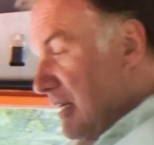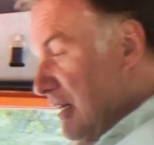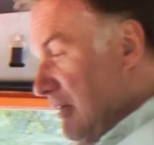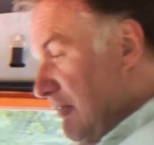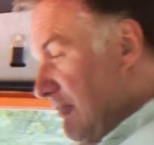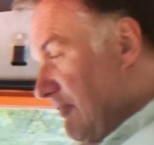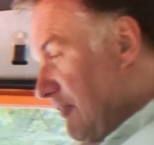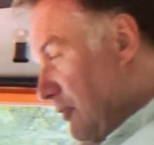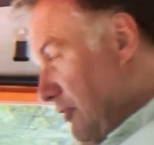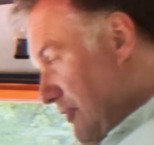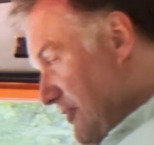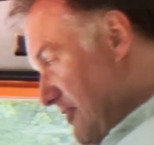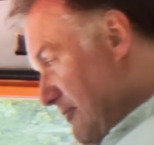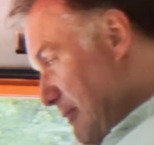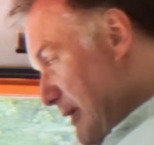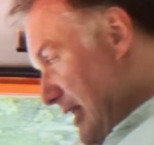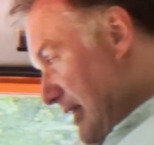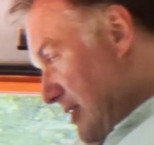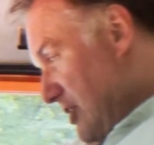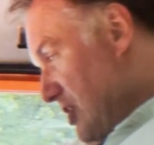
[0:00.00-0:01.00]
for a
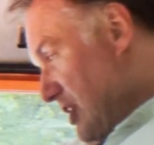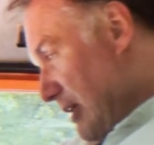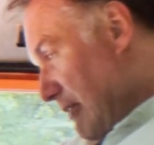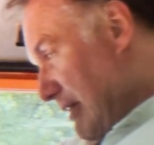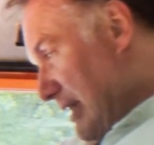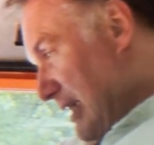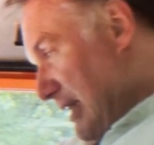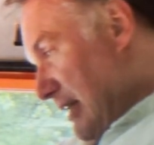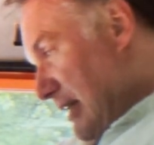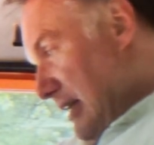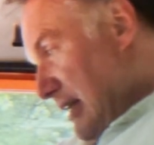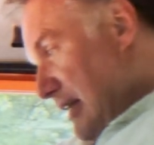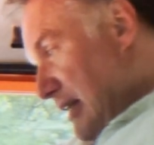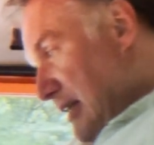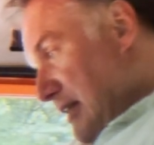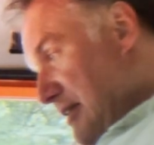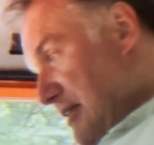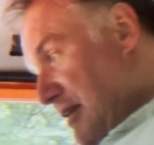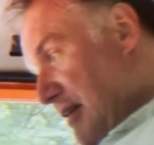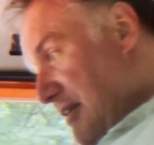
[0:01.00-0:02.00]
spin, showing
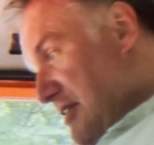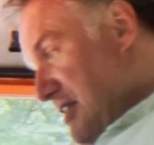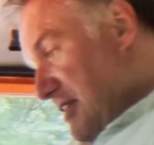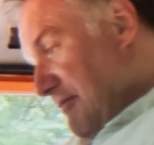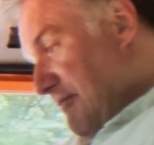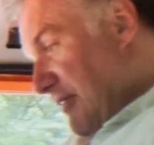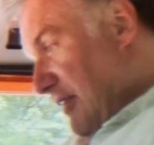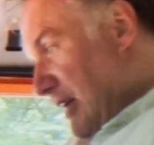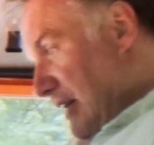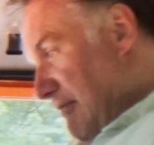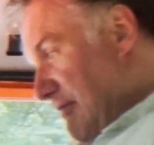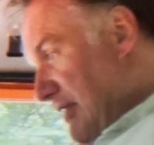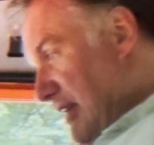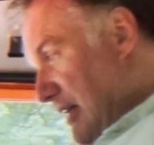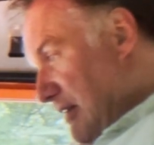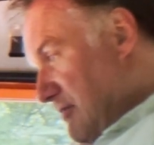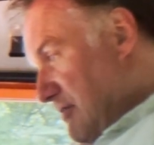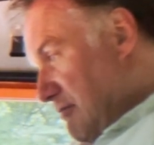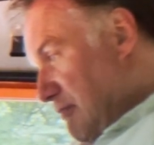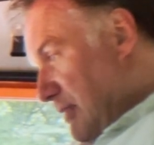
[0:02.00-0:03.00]

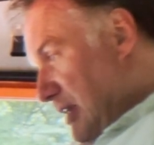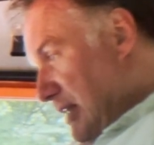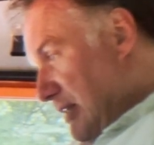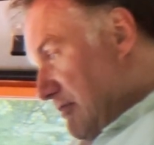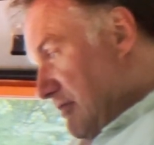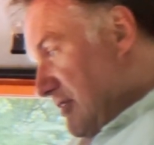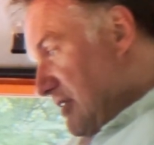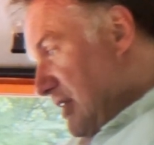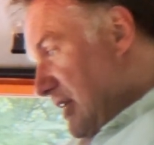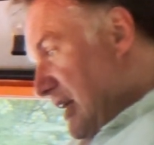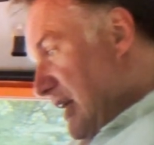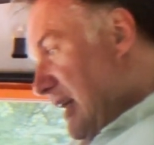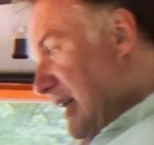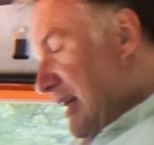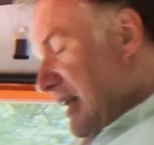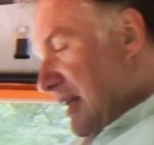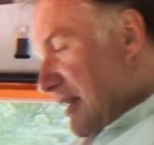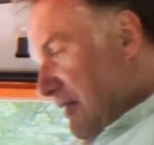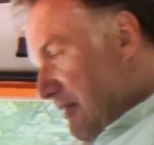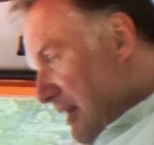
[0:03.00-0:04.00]
95,000 miles.
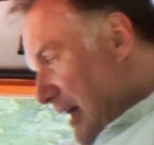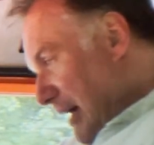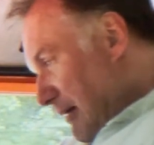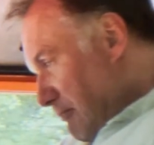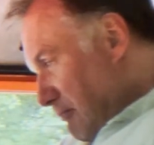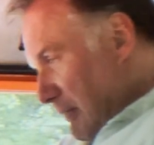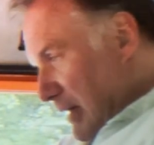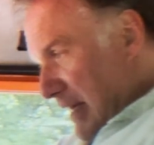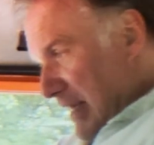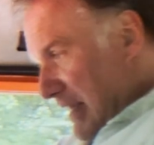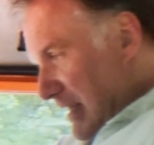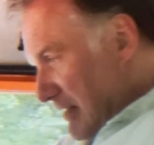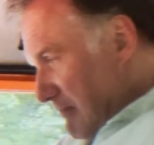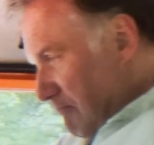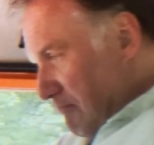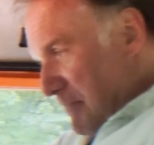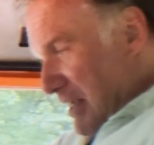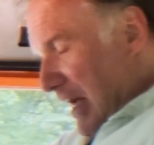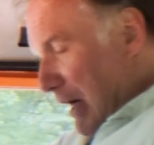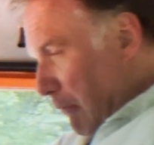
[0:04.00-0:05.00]
That may
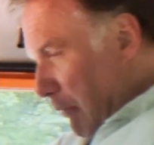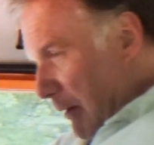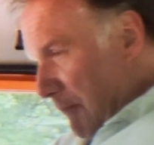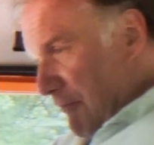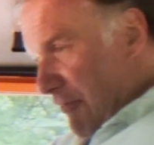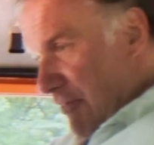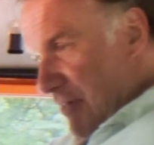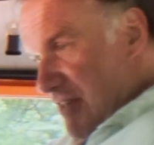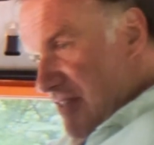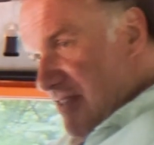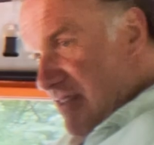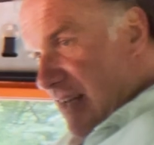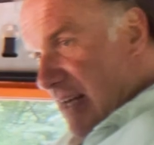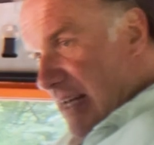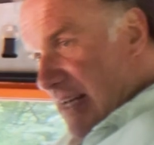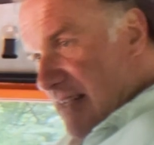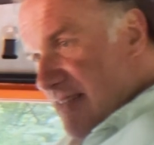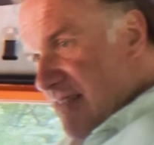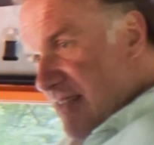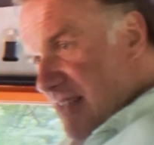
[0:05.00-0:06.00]
go up very
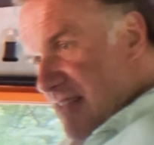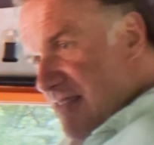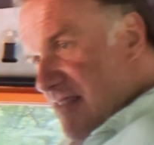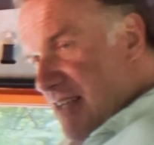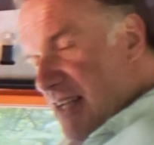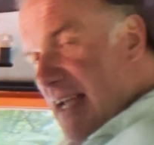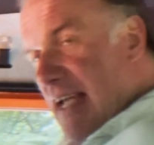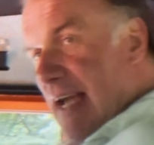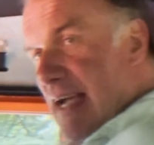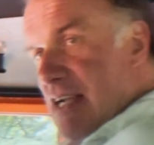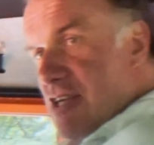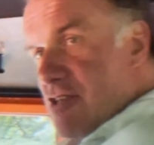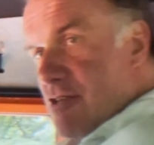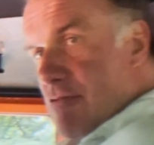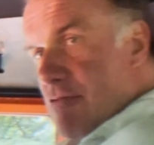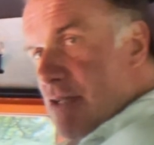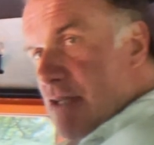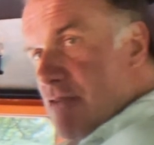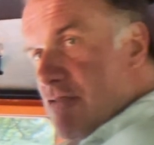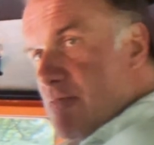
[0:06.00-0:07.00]
slightly because it is an
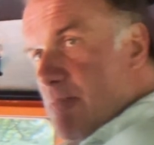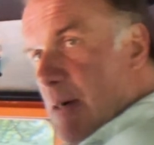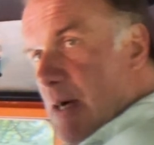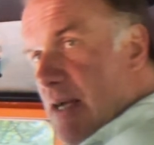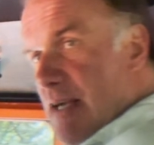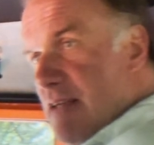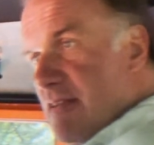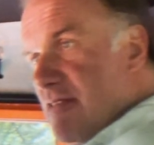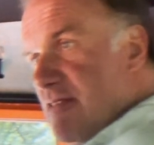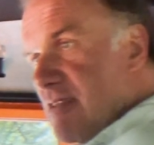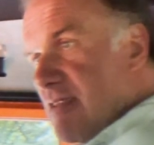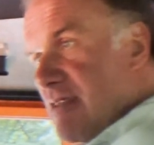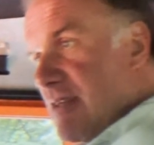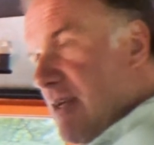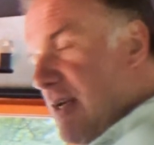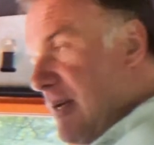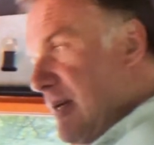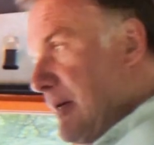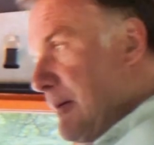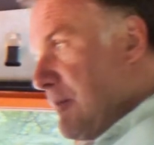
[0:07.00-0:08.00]
occasional use by us
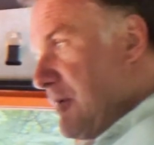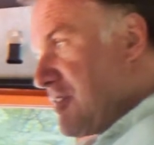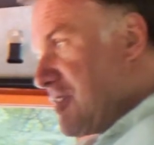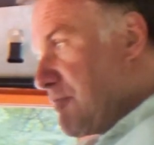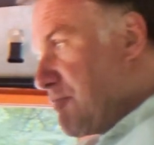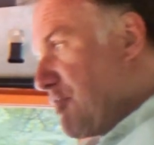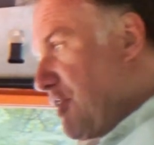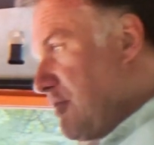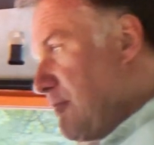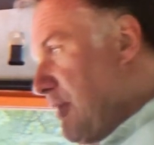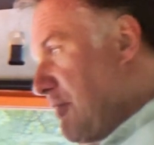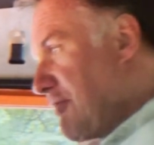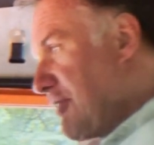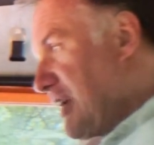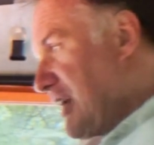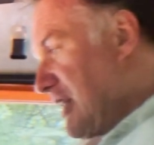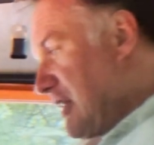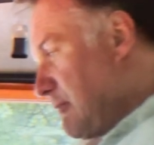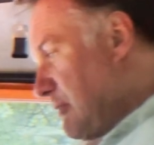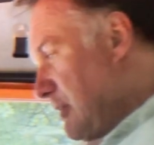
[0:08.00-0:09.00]
as a promo
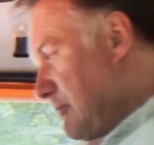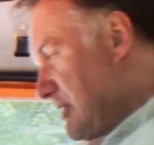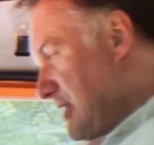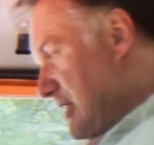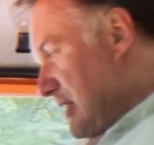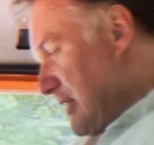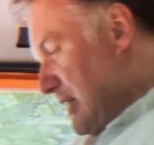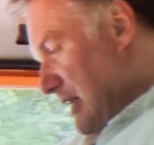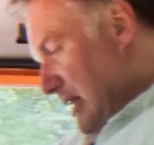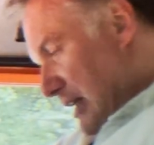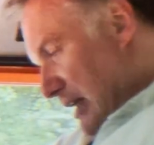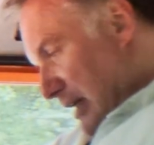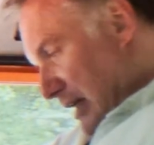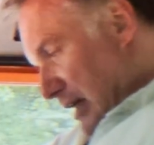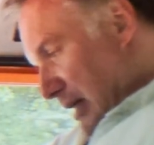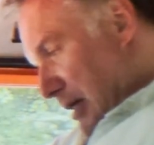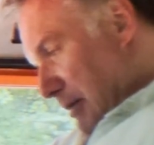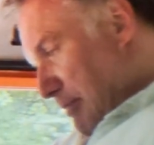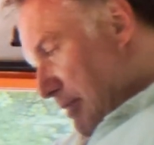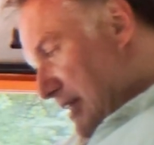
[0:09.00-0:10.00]
thing at the moment.
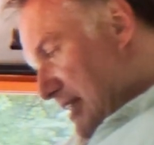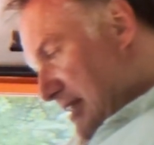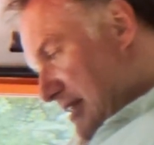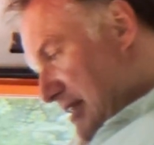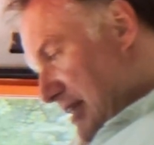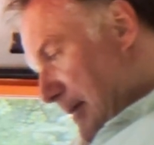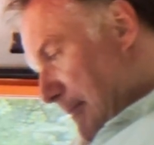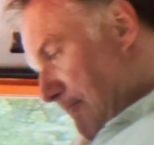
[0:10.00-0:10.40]
But